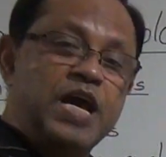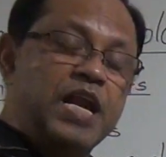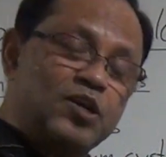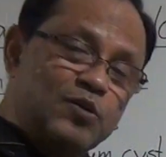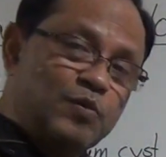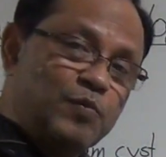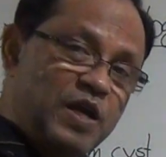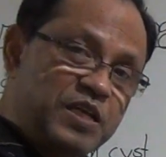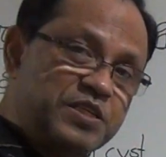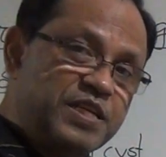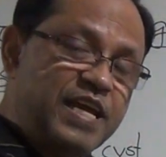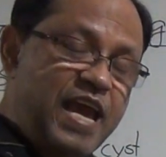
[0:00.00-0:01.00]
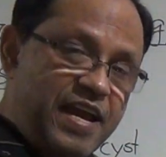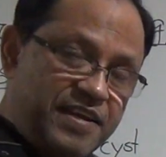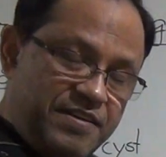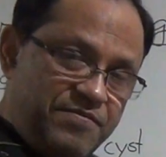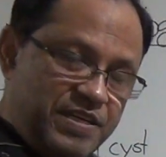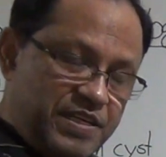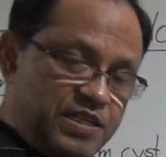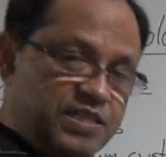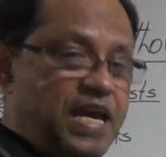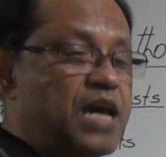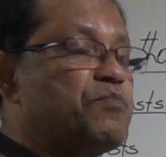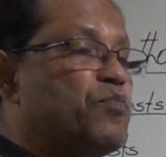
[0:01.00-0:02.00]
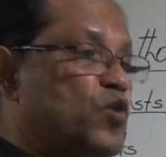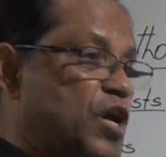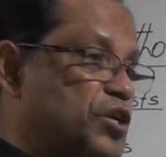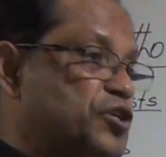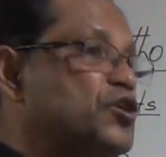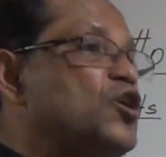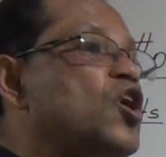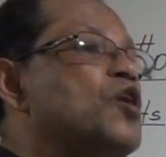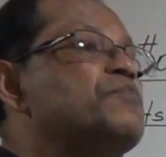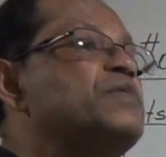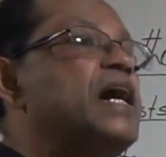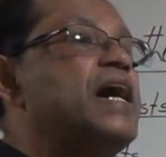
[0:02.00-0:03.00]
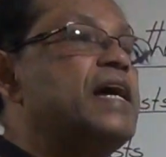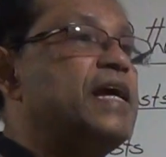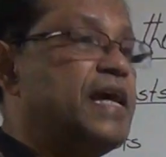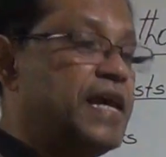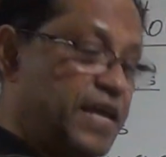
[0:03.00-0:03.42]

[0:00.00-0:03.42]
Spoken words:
and trophoblastic activities and production of the